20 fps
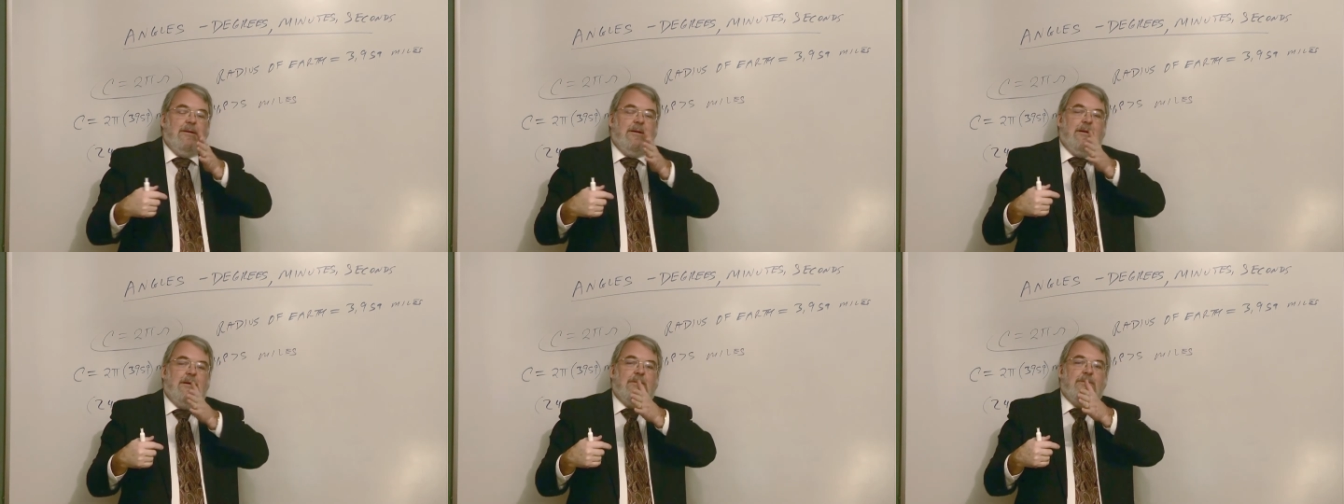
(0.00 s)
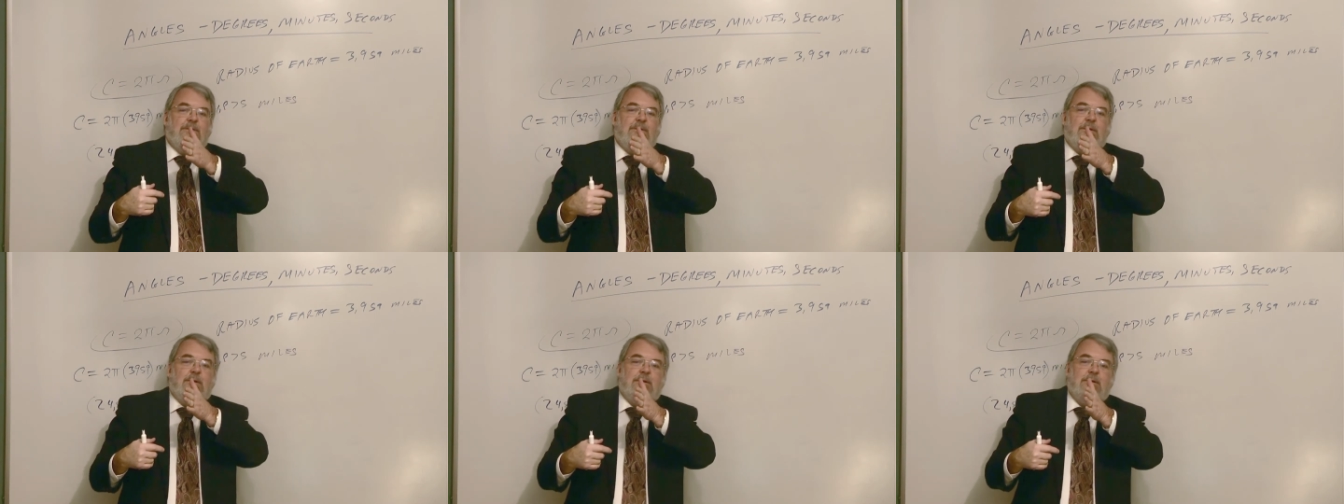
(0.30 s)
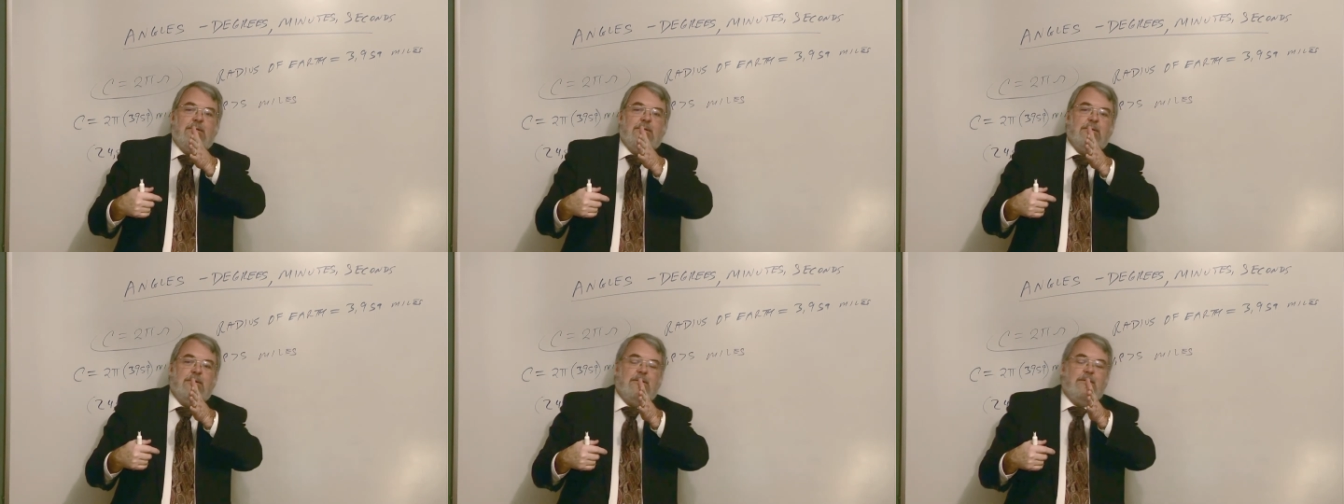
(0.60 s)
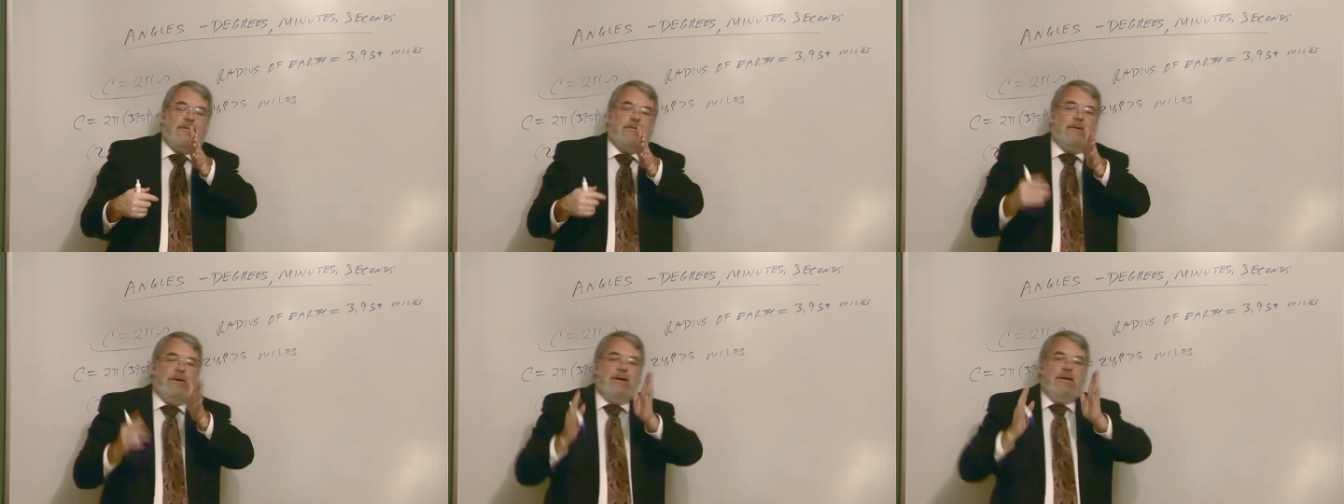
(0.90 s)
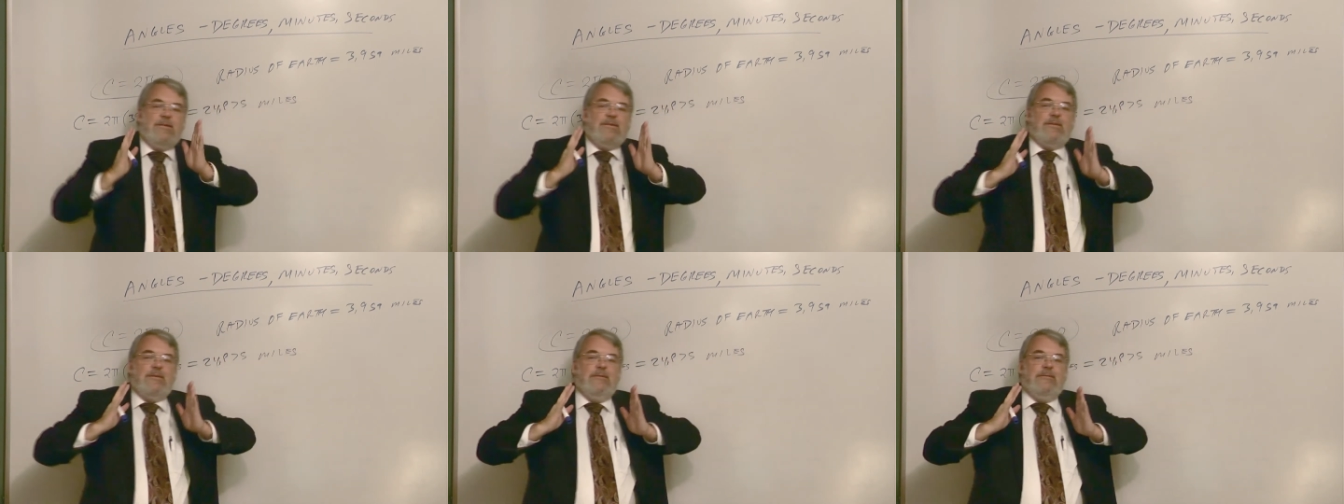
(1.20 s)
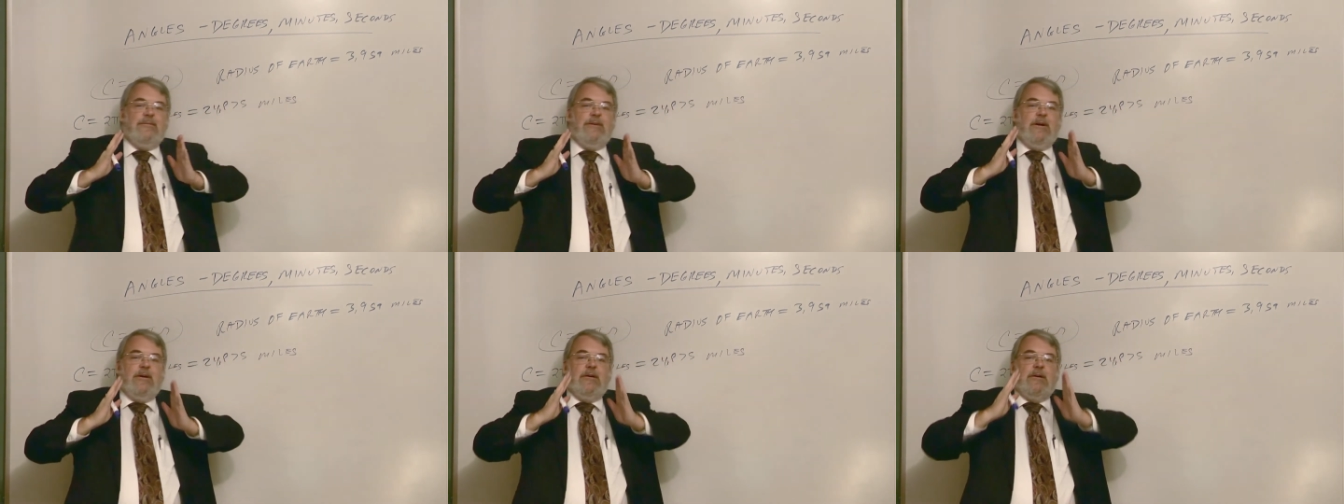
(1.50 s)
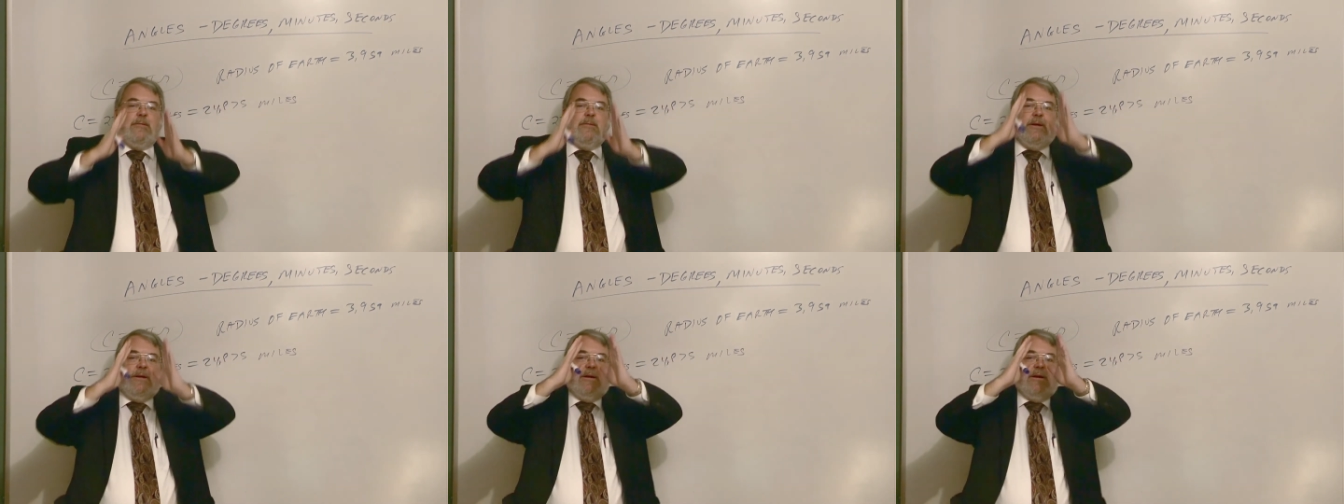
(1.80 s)
And so the degrees
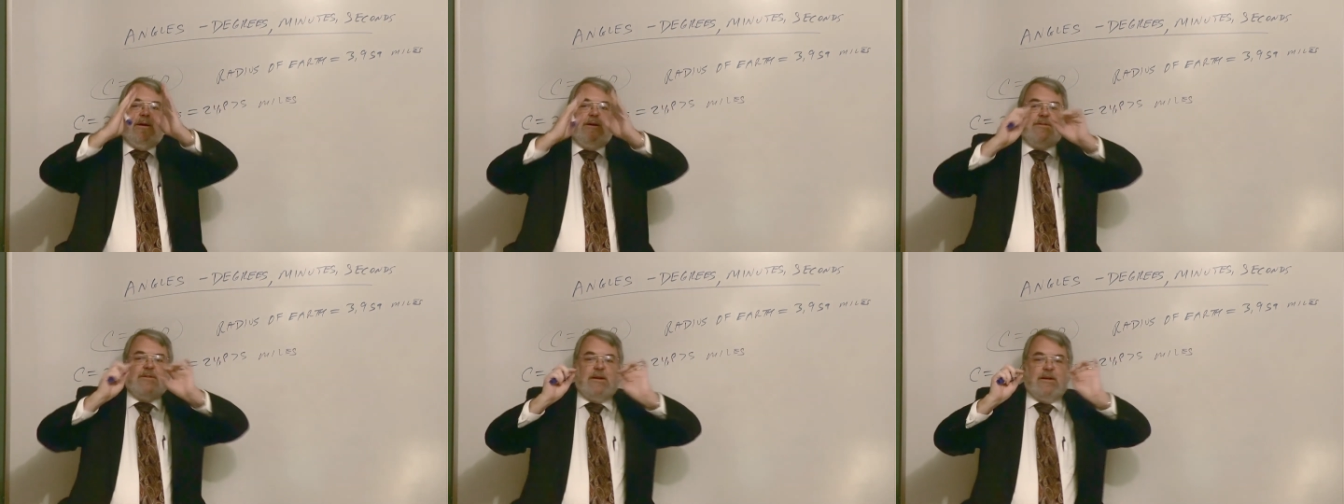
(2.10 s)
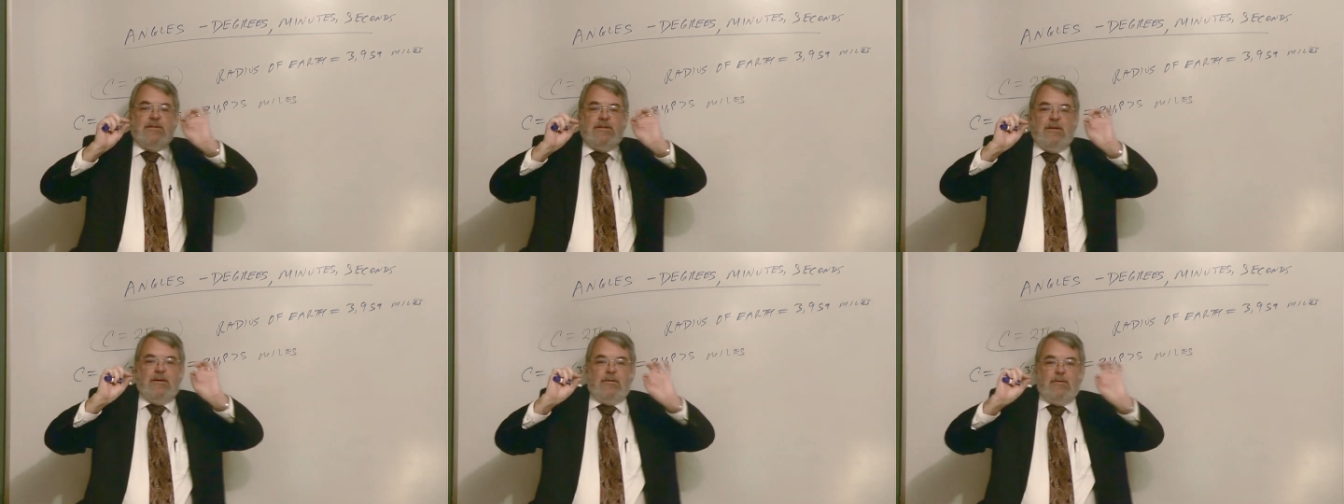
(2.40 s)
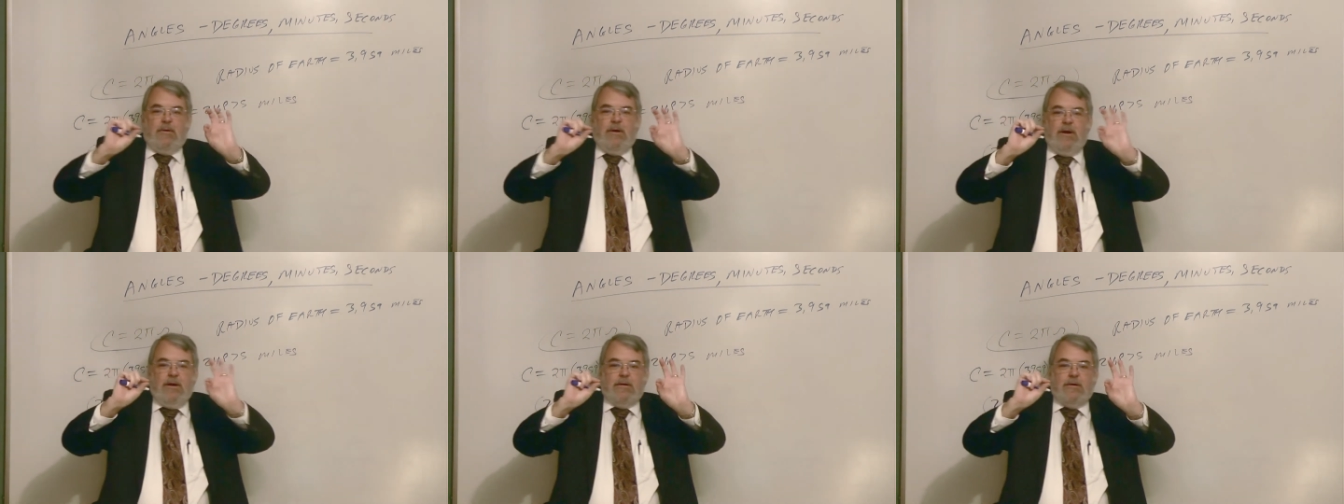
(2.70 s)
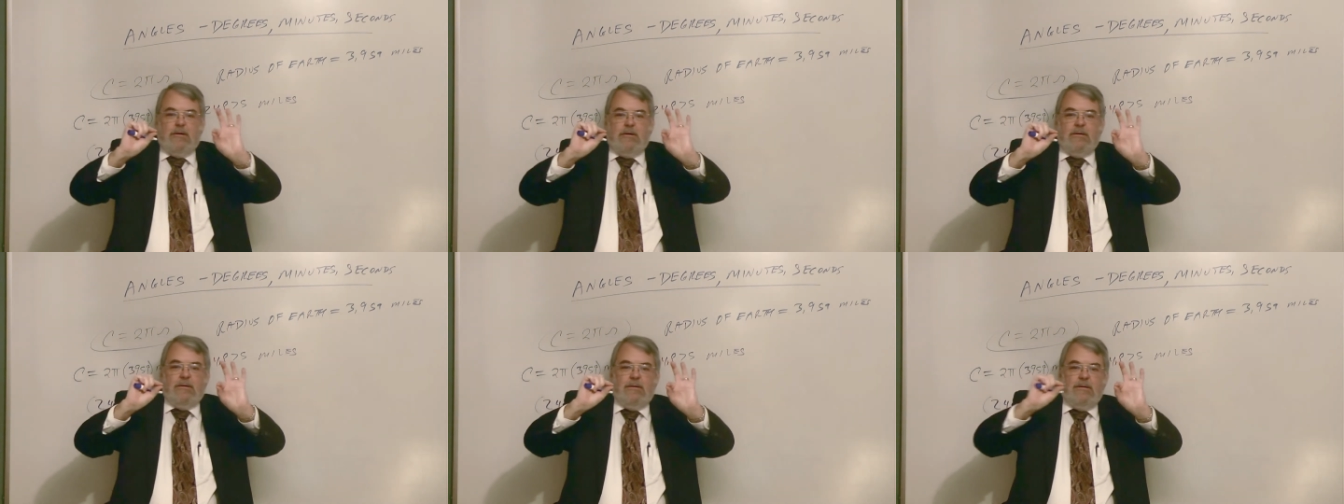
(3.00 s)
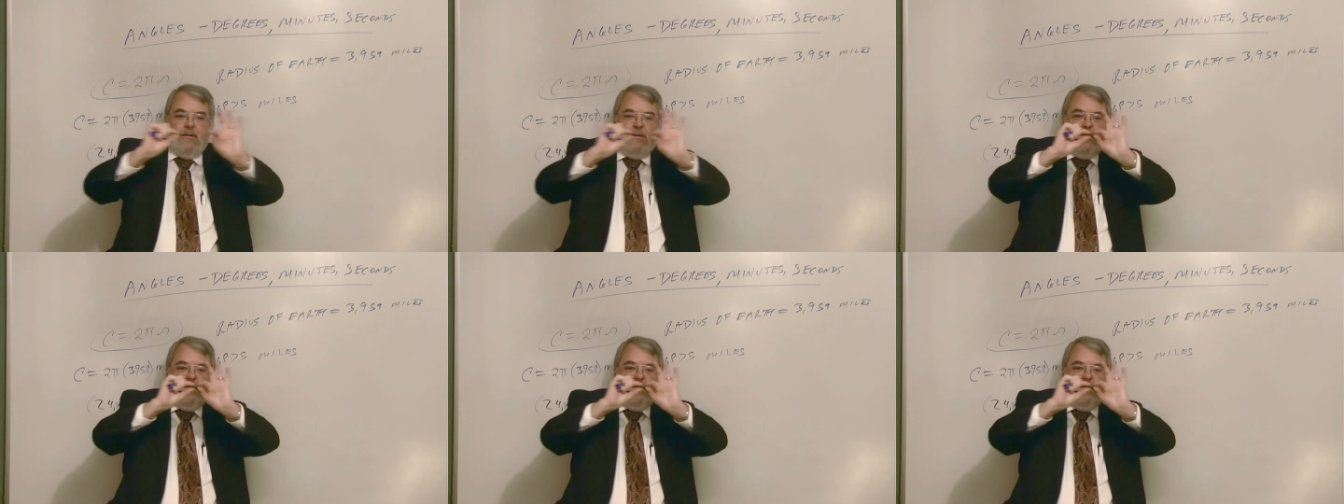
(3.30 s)
vary because at the equator,